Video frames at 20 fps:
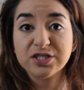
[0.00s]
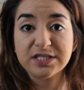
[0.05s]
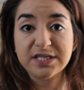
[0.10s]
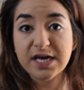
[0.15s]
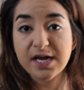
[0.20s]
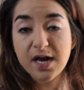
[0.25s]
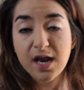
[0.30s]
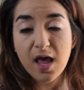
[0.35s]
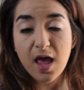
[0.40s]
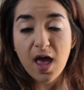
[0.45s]

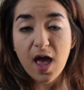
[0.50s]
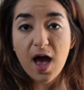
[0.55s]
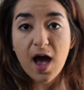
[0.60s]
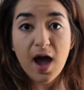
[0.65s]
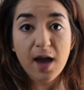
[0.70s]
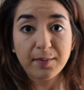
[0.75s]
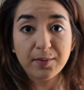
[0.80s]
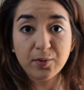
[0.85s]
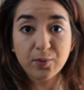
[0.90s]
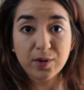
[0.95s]
done,
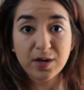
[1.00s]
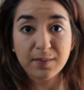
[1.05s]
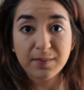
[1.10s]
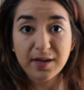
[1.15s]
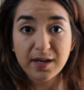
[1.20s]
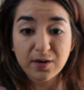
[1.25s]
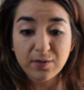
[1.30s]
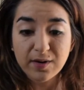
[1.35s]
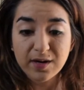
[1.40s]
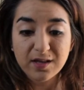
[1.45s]
I mean, when I'm
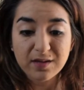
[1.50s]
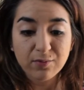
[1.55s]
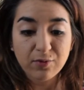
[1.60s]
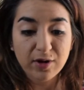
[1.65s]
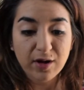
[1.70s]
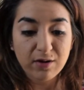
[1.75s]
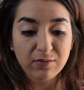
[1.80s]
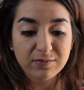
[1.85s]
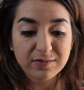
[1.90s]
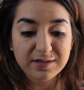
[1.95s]
getting ready in the
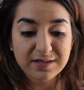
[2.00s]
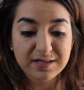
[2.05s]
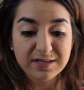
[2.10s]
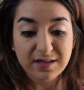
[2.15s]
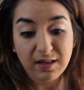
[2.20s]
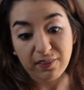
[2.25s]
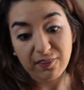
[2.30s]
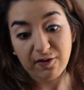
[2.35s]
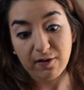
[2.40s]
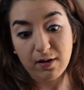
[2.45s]
morning, I don't
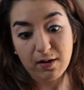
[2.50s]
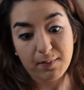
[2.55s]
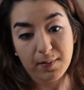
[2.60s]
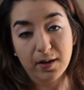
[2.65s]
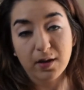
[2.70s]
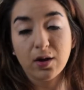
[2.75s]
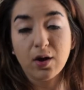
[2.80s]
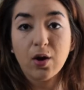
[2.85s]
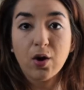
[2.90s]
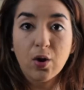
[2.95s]
sit there and I'm
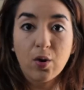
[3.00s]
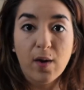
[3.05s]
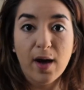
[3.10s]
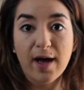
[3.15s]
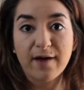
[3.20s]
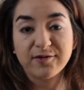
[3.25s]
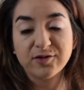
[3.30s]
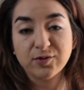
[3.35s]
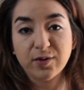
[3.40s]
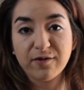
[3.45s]
like, oh, I
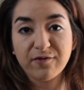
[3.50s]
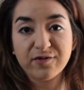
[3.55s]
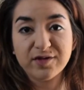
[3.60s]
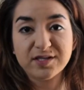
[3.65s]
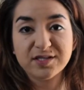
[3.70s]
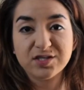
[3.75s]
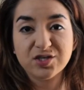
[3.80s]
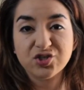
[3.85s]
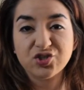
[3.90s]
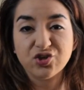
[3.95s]
have to wait for
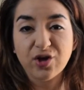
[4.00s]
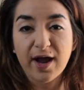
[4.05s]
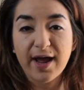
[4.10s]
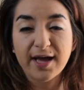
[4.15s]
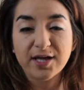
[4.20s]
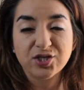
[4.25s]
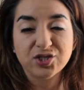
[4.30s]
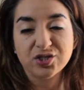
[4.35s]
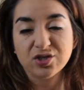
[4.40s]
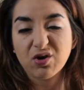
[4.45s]
this to dry.
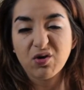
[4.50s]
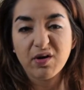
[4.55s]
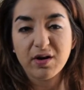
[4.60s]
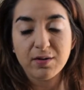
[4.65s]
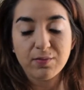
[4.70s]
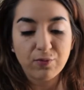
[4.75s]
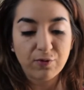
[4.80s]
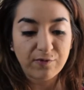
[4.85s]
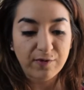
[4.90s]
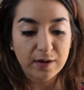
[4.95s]
I just go ahead
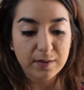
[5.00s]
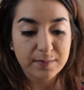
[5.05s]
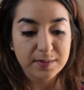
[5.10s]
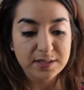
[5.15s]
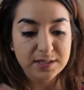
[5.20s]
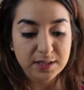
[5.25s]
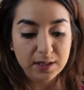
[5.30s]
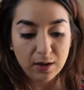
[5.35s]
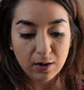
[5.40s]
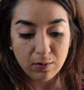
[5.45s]
and move on to
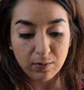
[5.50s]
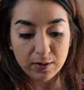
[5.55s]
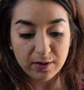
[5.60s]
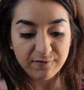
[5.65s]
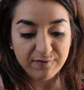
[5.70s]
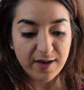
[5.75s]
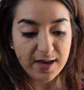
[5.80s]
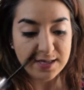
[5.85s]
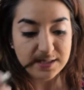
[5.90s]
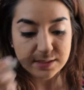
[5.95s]
mascara really
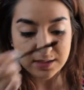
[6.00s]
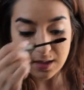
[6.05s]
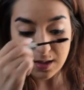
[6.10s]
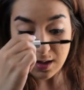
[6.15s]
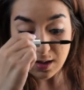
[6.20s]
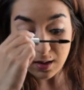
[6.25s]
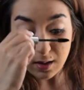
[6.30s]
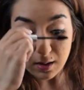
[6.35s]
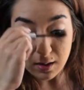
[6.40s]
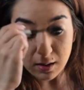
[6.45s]
fast.
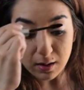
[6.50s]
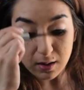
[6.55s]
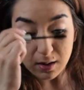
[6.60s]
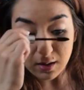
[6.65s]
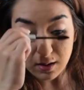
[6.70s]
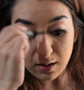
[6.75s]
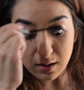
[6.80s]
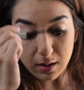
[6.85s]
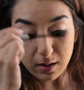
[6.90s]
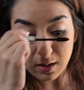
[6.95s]

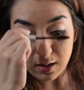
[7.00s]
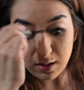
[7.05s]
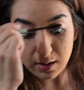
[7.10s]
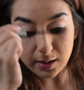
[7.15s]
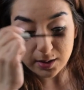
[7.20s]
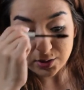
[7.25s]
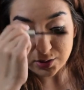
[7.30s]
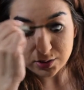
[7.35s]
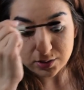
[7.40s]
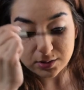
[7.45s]
And
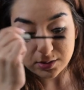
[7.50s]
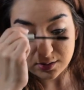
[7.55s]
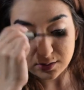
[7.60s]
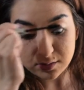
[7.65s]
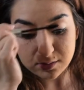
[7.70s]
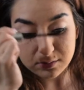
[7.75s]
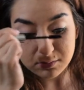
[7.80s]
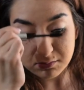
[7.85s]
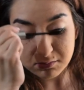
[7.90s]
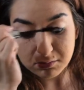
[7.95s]
I just,
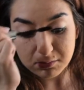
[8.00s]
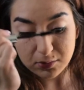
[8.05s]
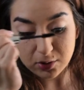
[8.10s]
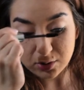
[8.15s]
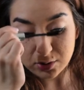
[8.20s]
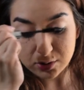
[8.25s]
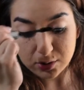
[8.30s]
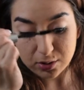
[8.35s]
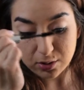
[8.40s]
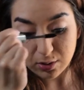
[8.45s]

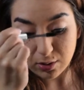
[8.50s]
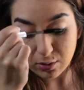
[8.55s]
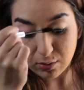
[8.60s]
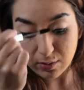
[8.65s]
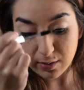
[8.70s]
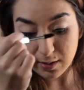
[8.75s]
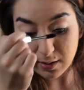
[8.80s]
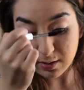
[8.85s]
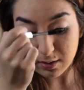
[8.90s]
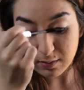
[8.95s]
there's no
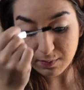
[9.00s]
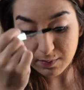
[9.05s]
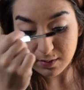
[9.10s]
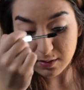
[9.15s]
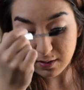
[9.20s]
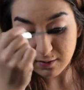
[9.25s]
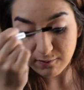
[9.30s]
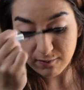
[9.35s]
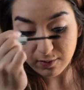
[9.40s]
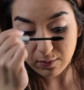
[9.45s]
like
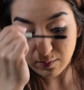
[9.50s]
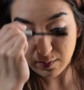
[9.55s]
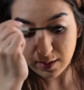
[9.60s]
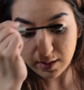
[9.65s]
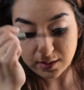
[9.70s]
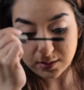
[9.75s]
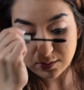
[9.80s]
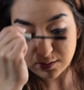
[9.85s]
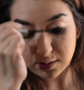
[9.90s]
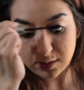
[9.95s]
specific way
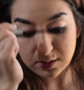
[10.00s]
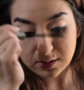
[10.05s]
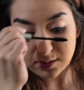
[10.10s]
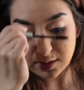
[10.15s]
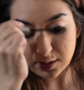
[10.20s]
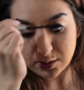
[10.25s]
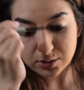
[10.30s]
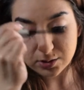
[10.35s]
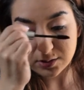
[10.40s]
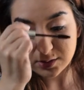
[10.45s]
I do this.
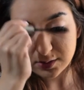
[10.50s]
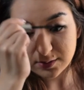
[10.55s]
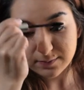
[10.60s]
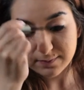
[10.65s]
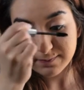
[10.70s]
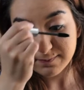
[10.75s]
I just